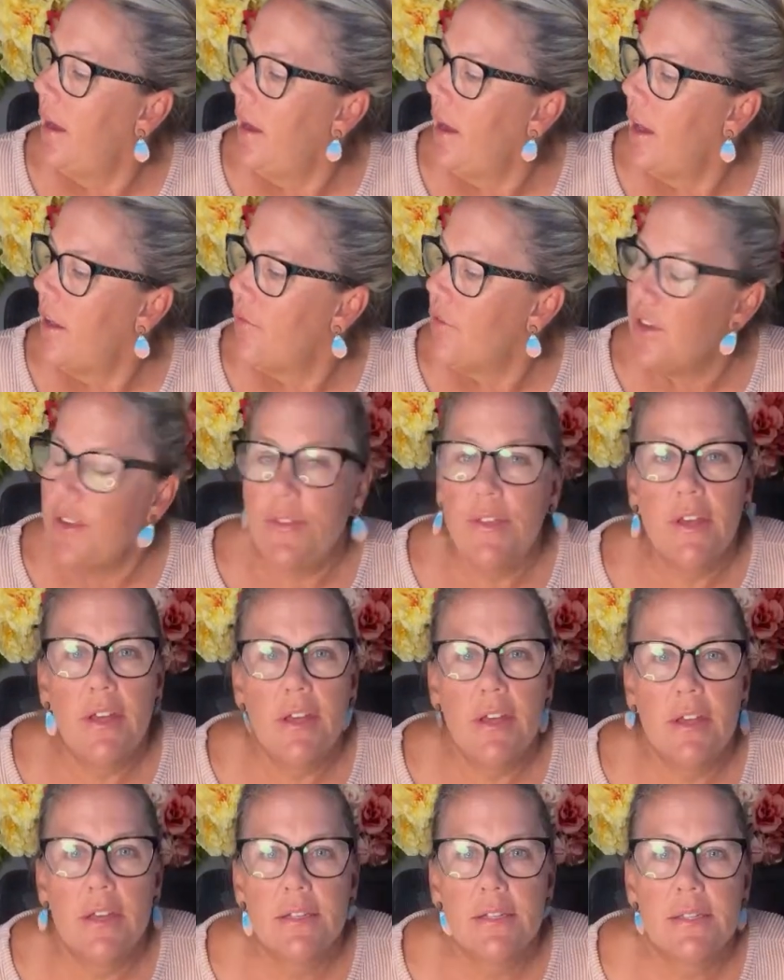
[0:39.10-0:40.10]

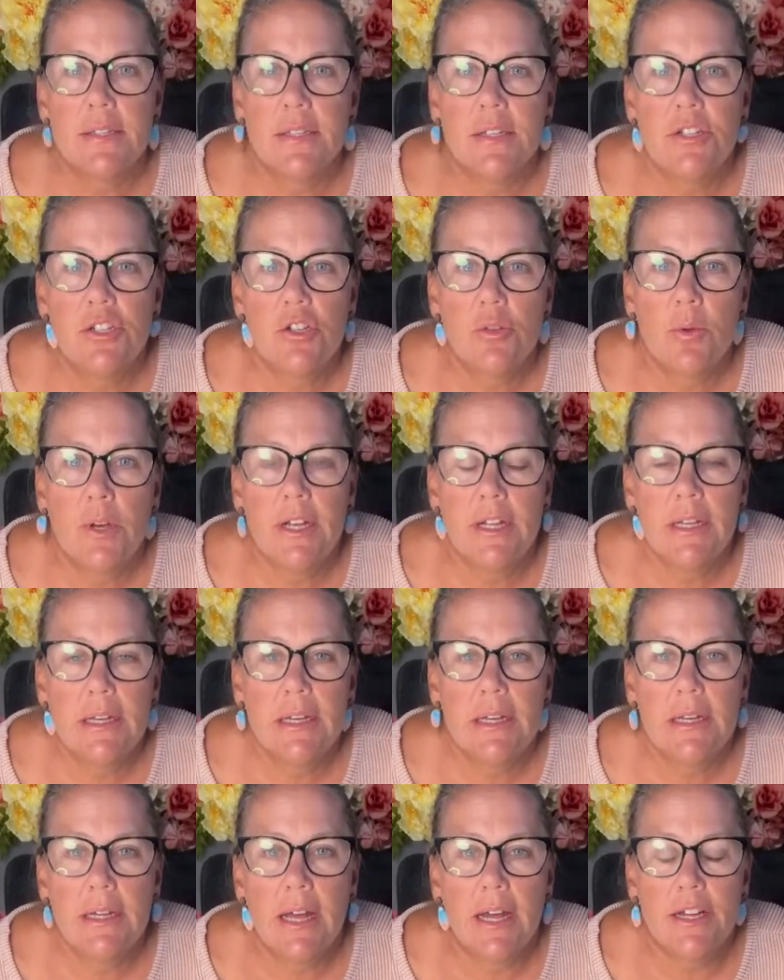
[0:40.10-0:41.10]
everything is
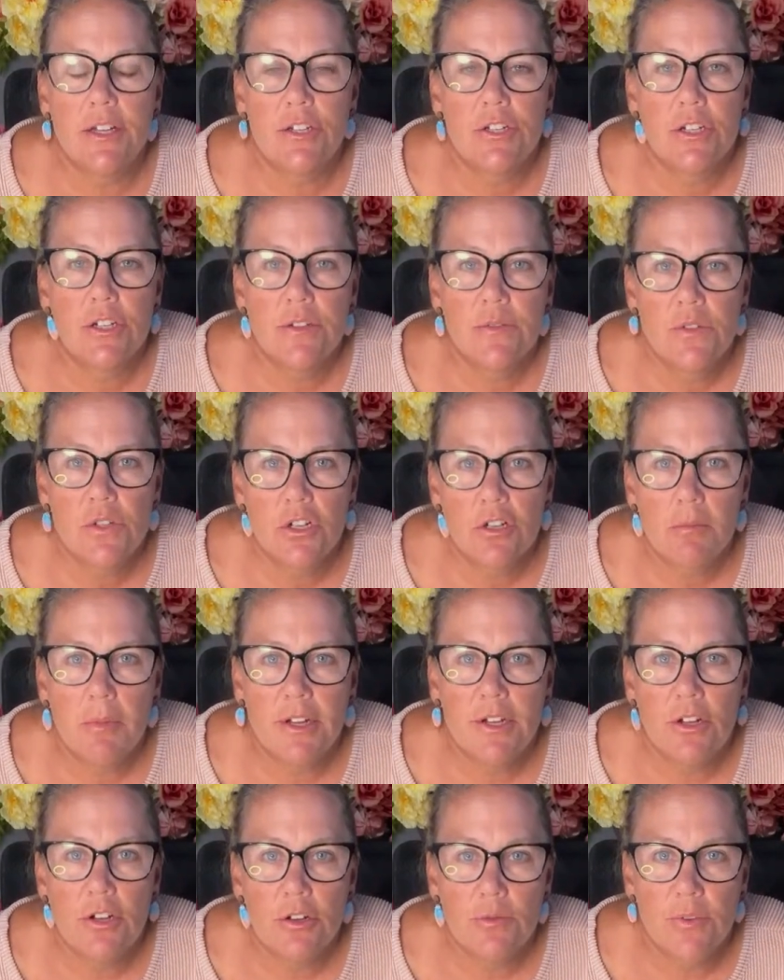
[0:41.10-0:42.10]
situated. I should have turned
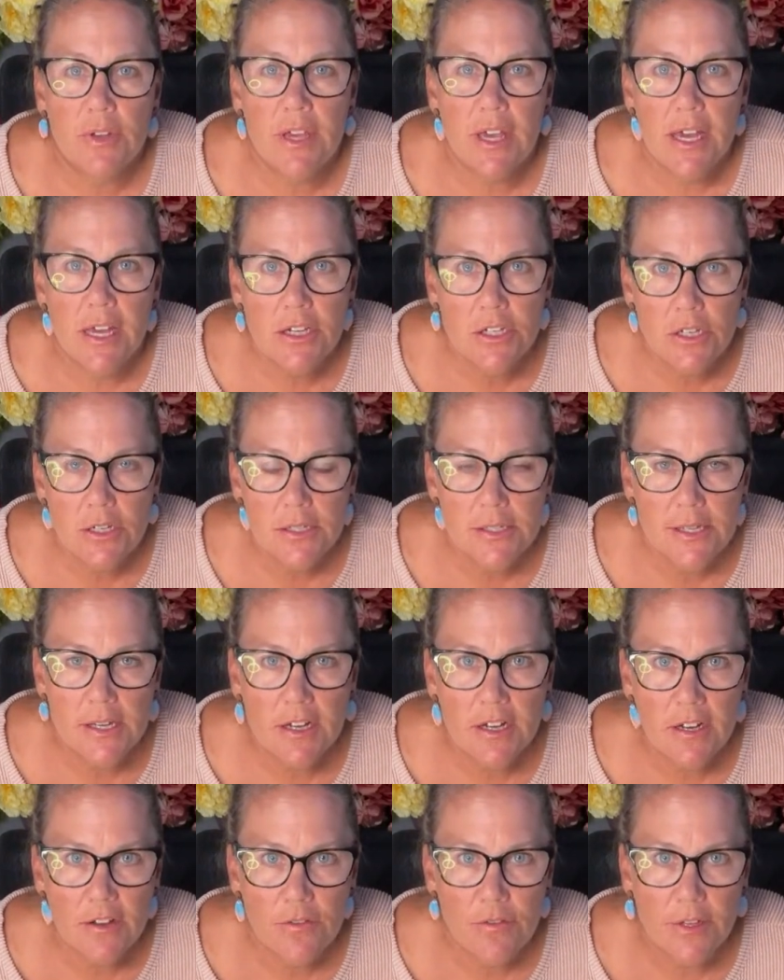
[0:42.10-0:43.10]
my notifications
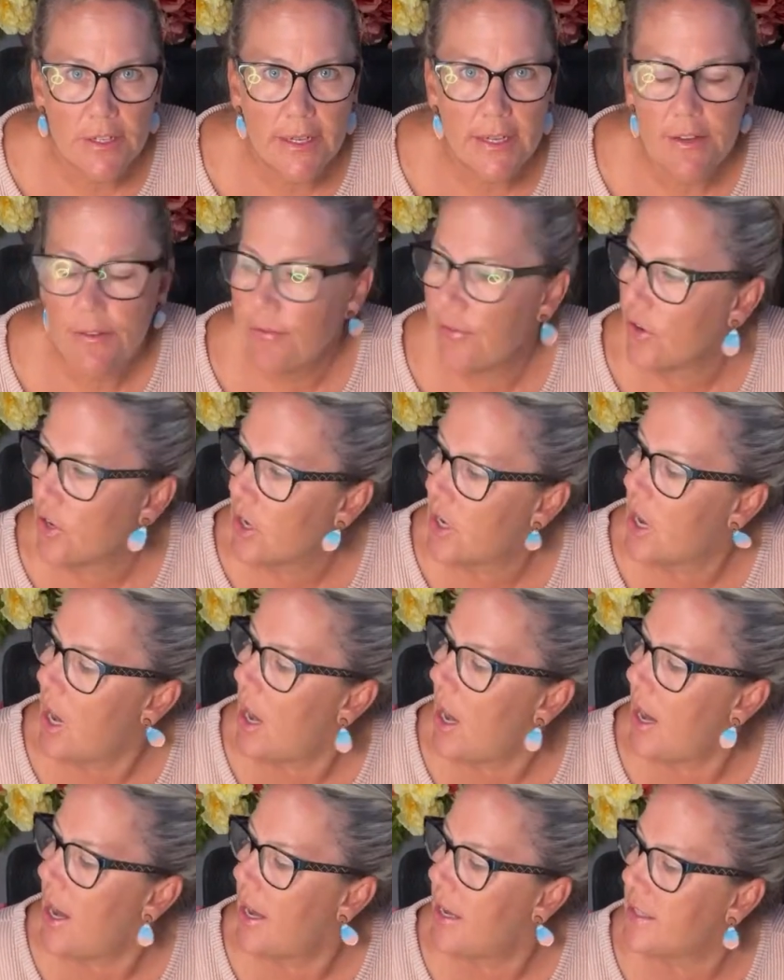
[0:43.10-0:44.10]
off and I
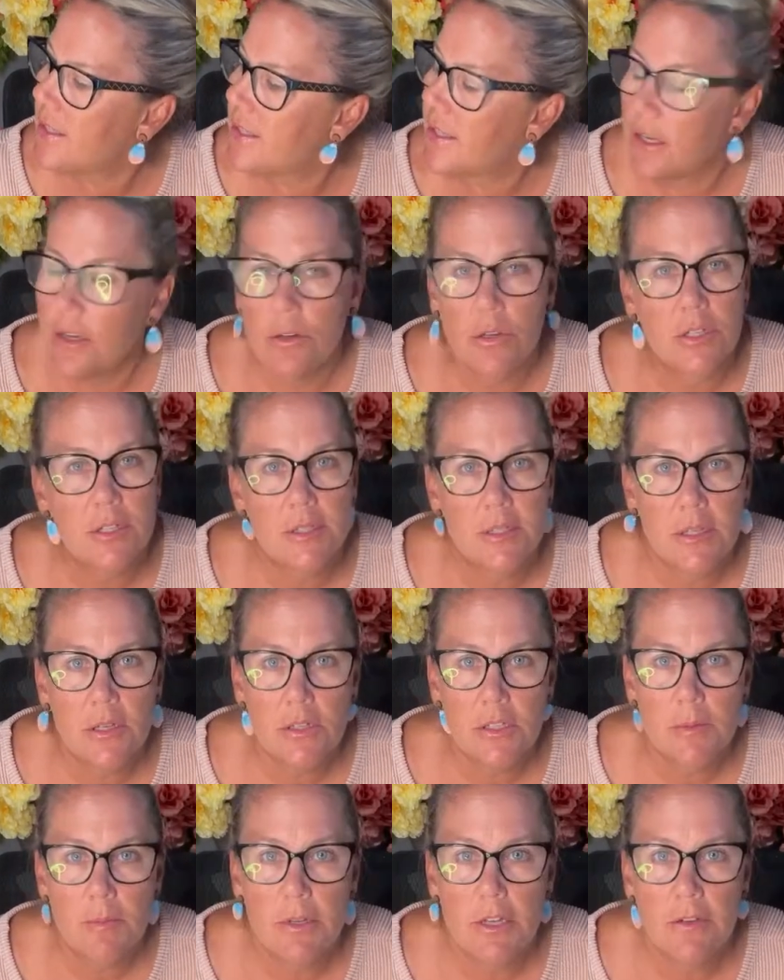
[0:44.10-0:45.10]
forgot. So
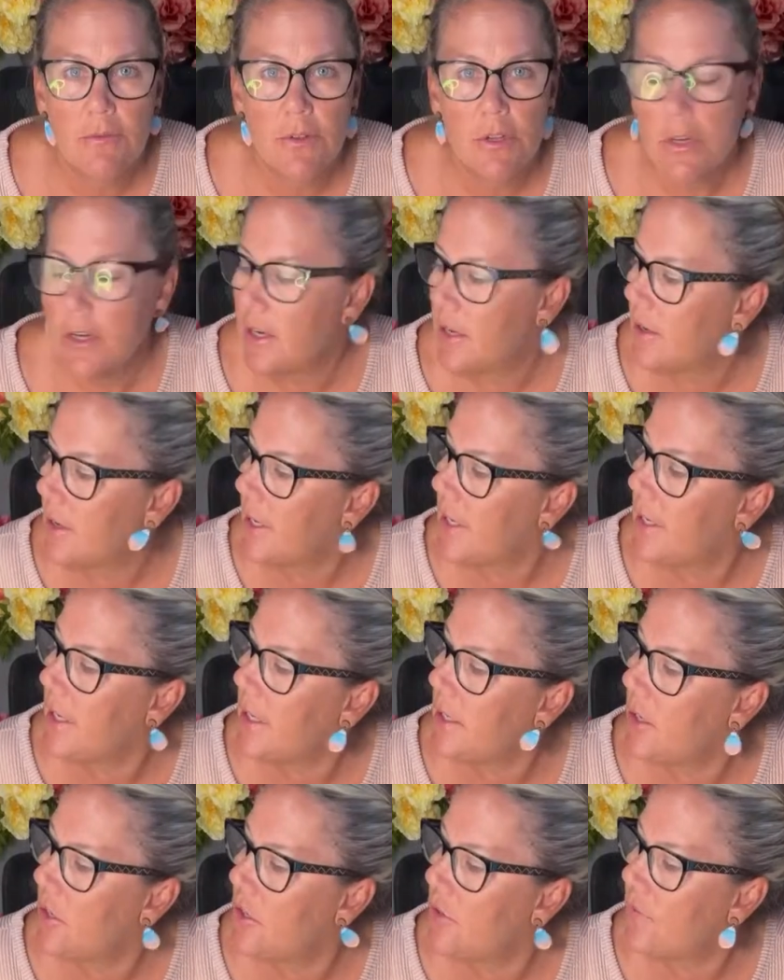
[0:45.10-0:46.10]
excuse me if you hear any
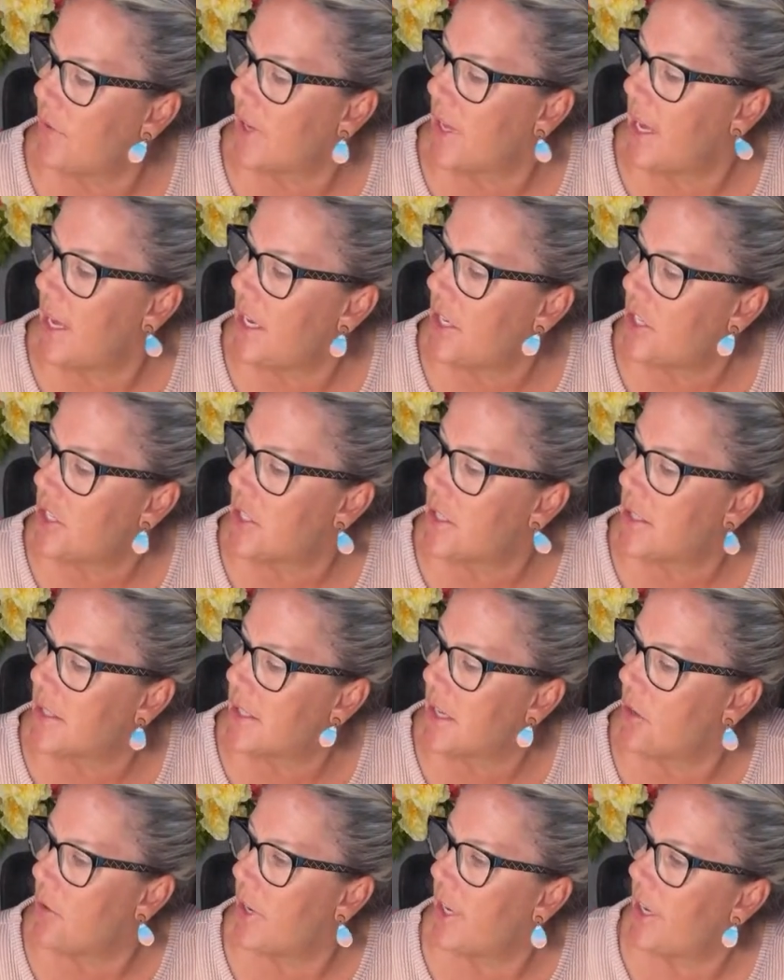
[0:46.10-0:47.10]
notifications
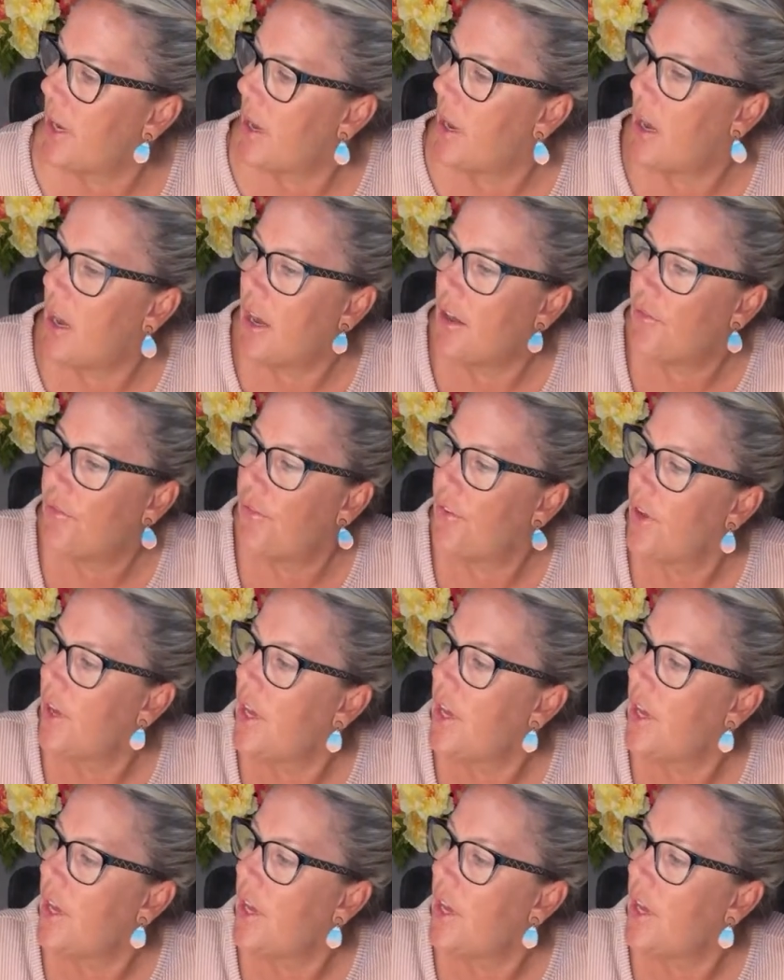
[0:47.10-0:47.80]
going off.